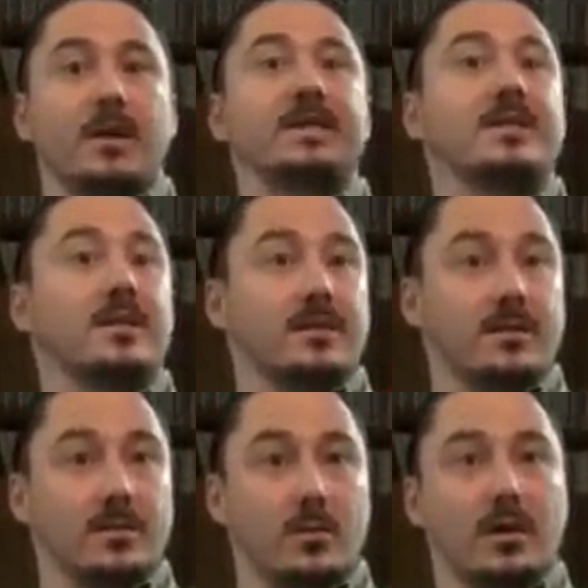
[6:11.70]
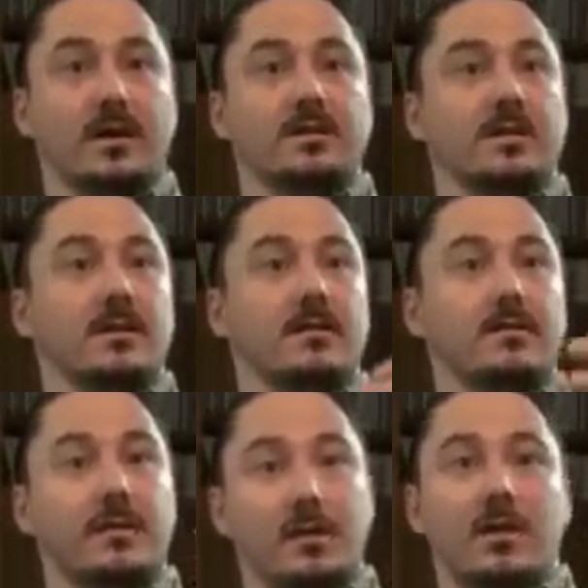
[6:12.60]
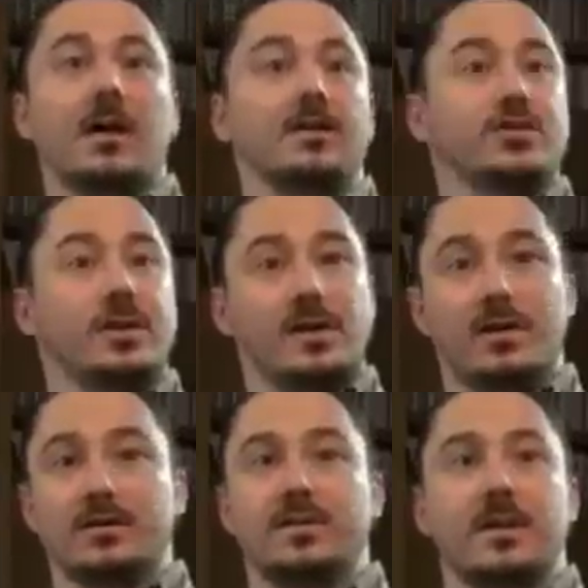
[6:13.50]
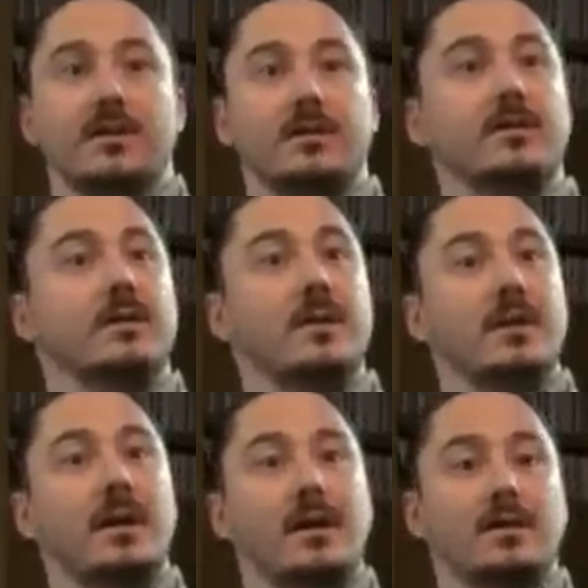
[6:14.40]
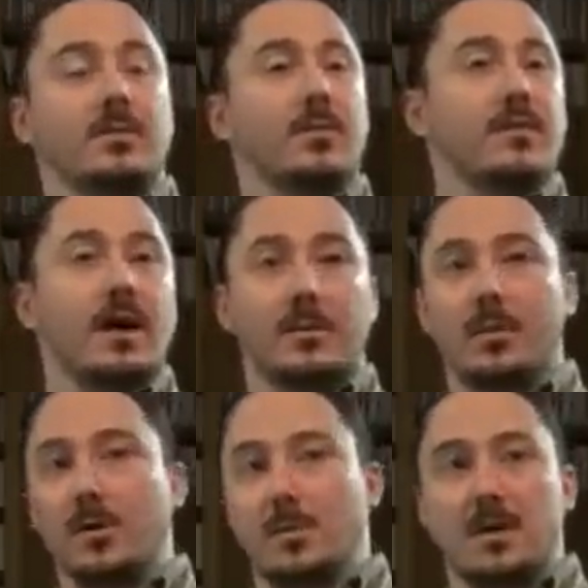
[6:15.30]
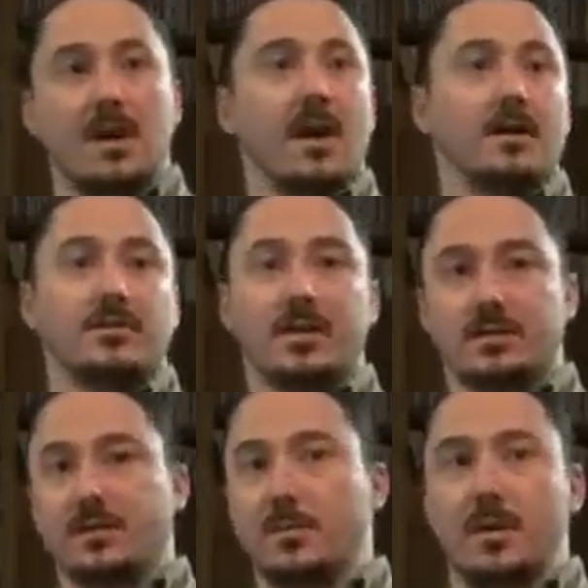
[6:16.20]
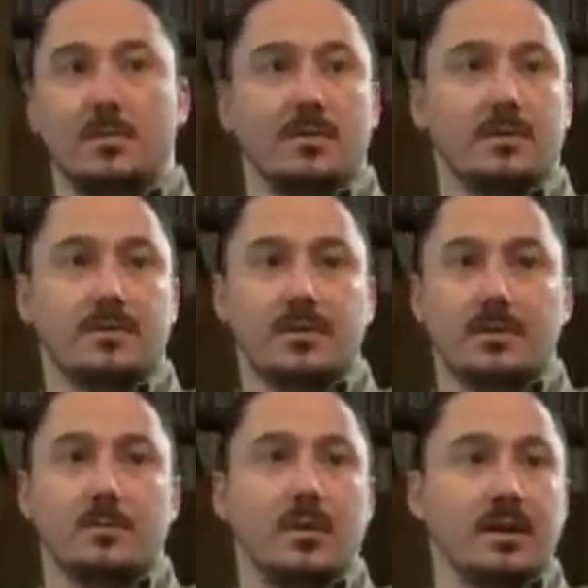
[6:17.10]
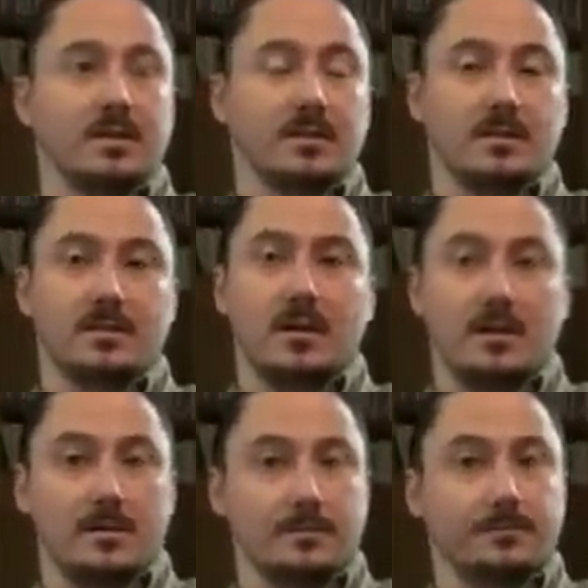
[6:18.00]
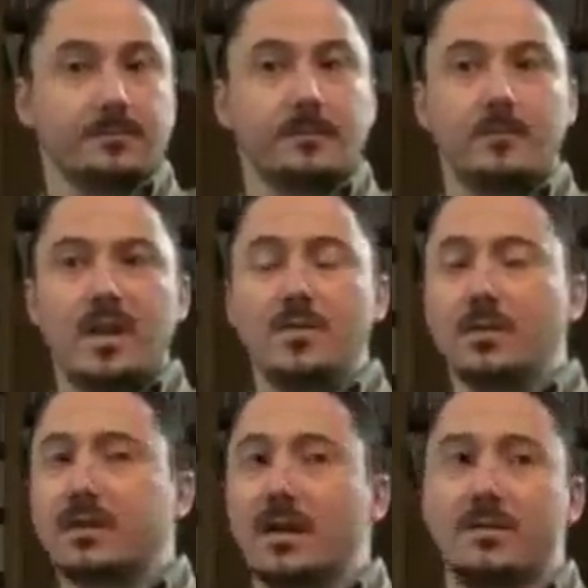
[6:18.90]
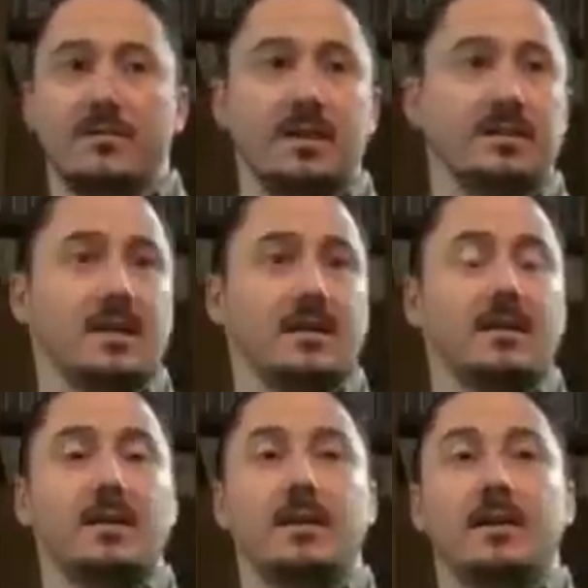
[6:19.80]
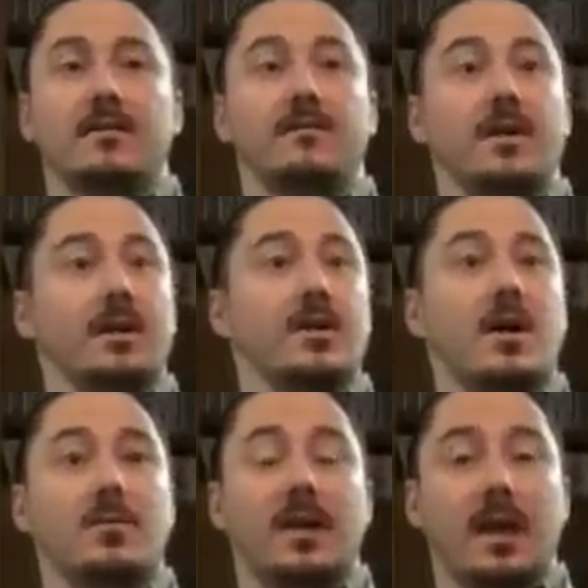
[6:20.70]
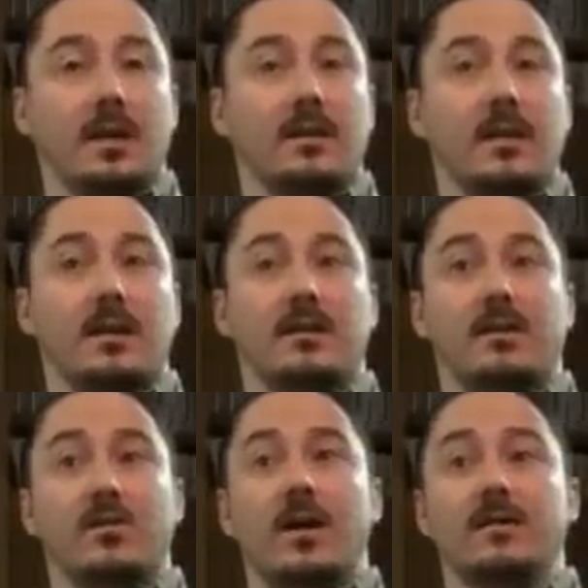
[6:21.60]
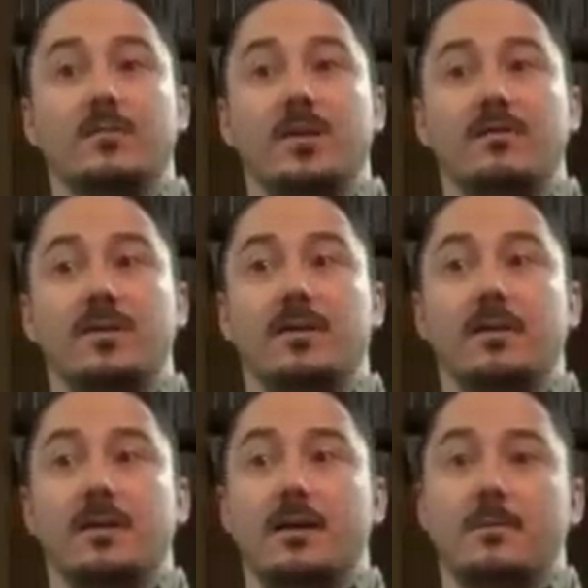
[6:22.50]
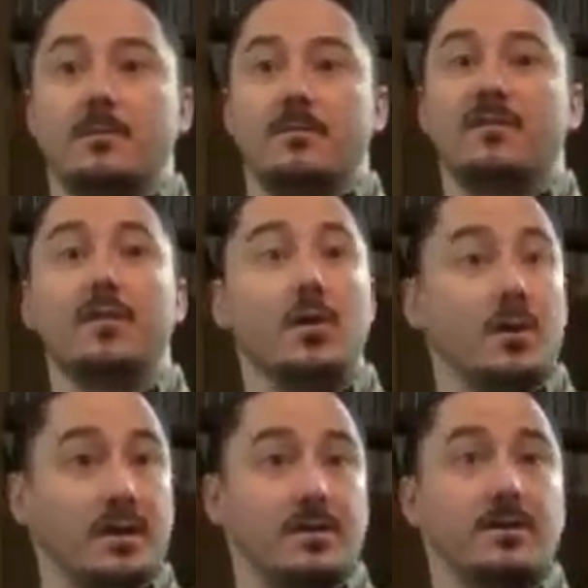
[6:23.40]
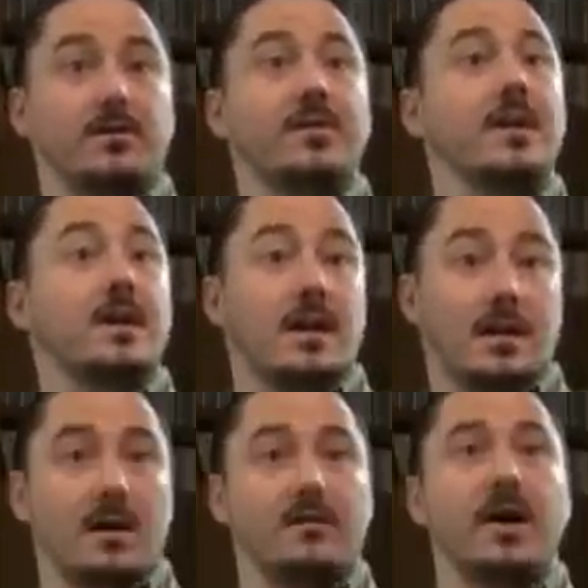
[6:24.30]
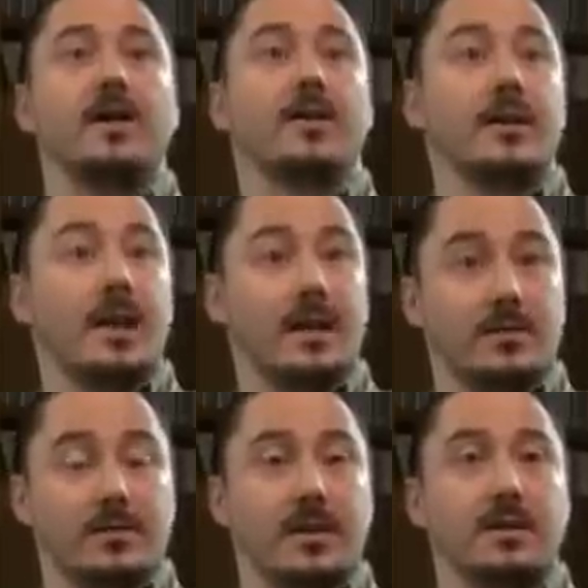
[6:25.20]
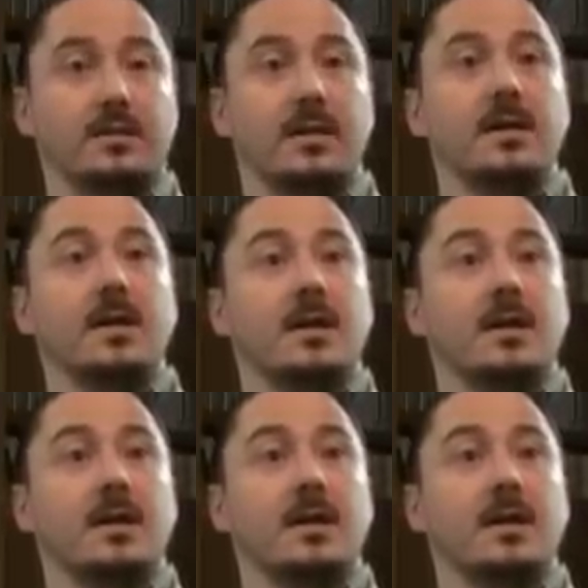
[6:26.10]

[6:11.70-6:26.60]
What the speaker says: basically to work as a frontline triage center to provide appropriate care, transfer people to certain places. Those kind of events get very complicated, and you have to be very fluid in your thinking of how you're going to handle things.